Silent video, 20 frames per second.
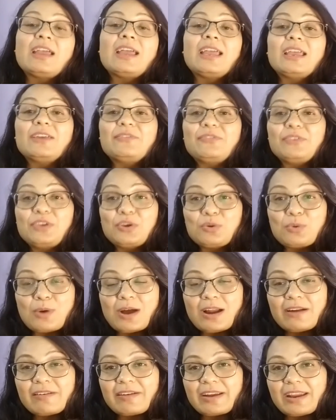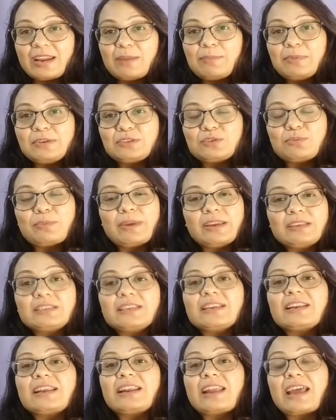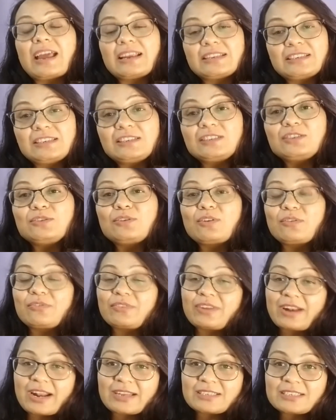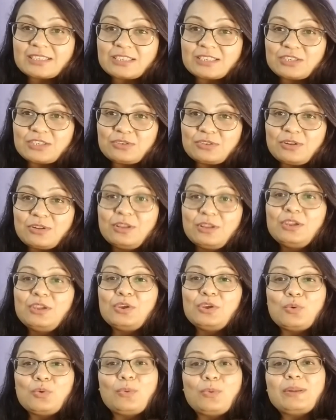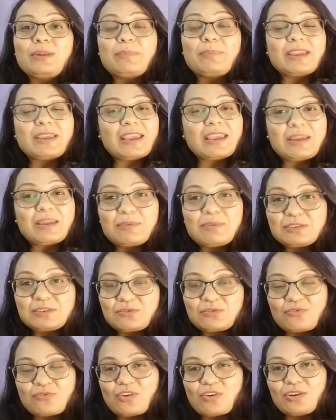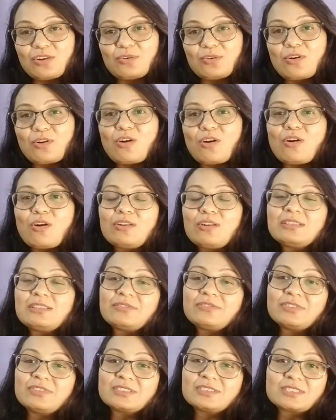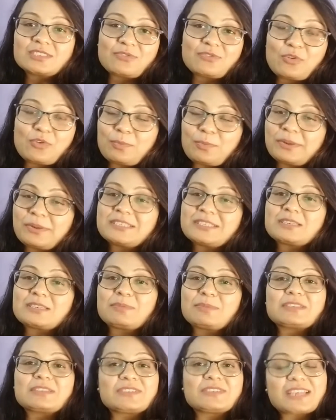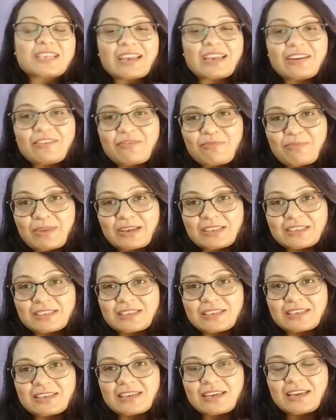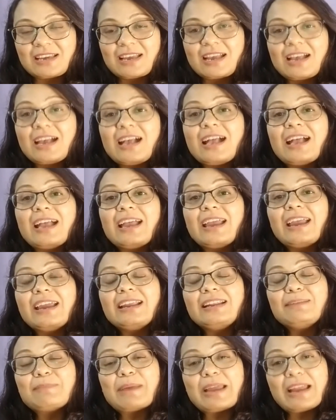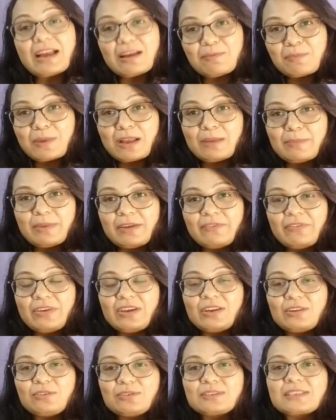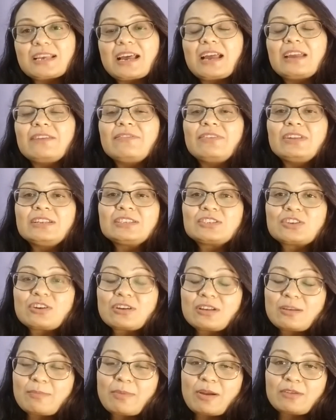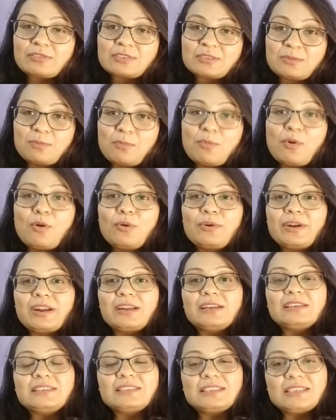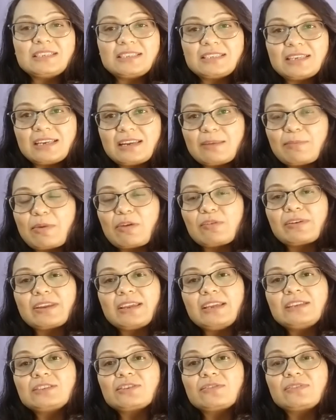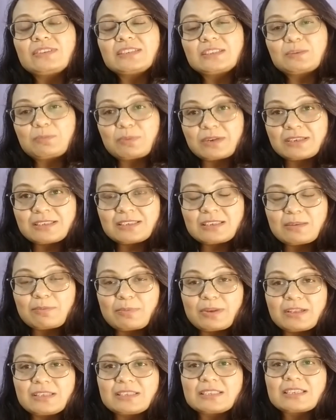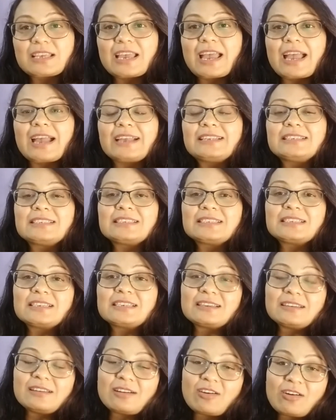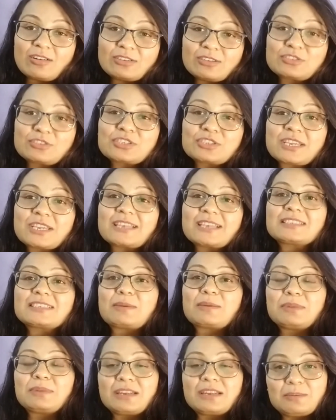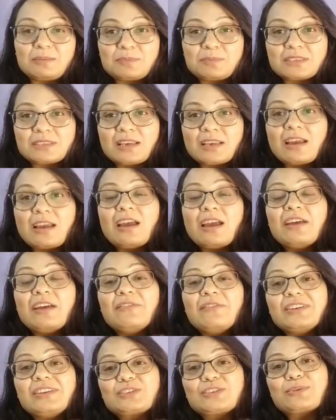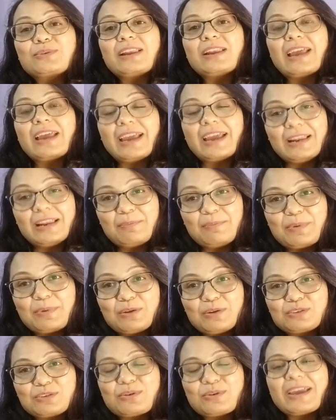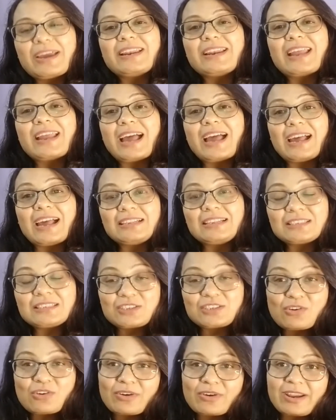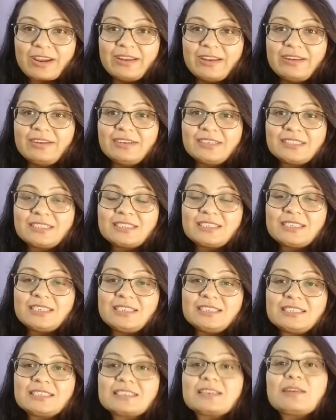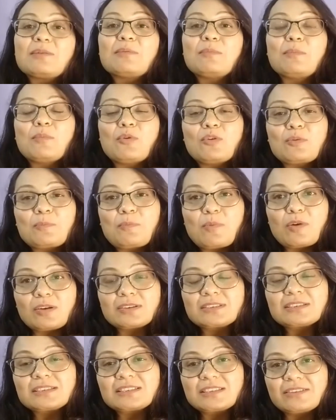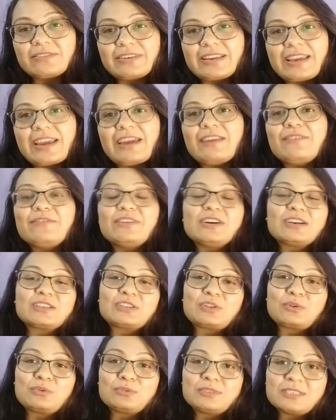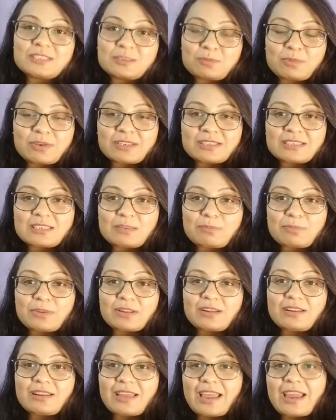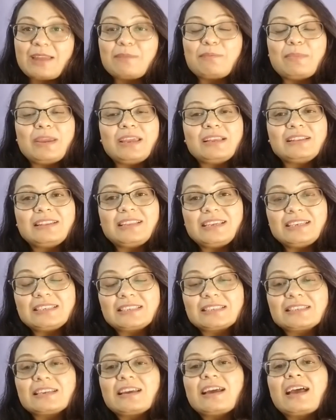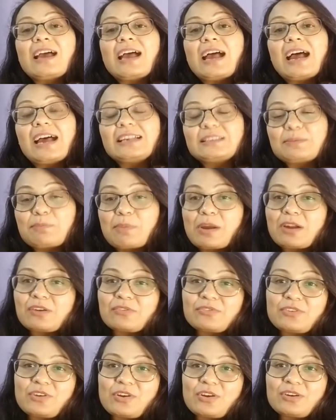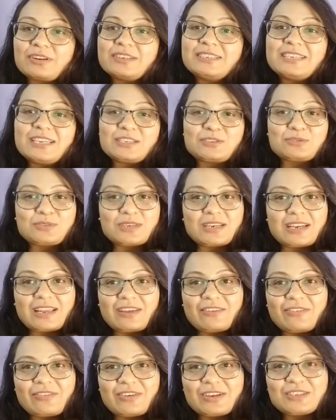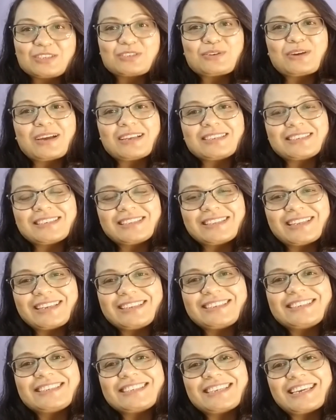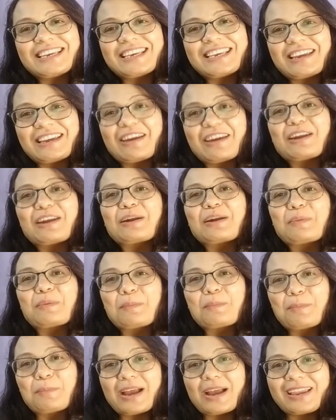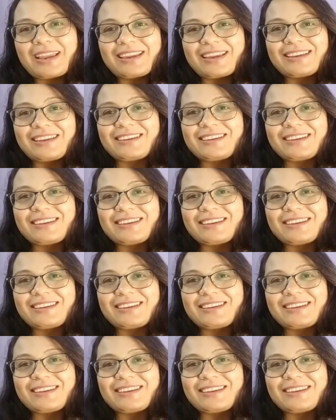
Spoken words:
If you are able to maintain an attitude of gratitude, you will be able to follow all the first four principles which I have mentioned. In my upcoming videos, I will talk about more in detail about each of these principles and also share some tips which will help you to enhance your energies more positively and work through this principle and make these as a part of your day-to-day life. So until then, take care. Bye.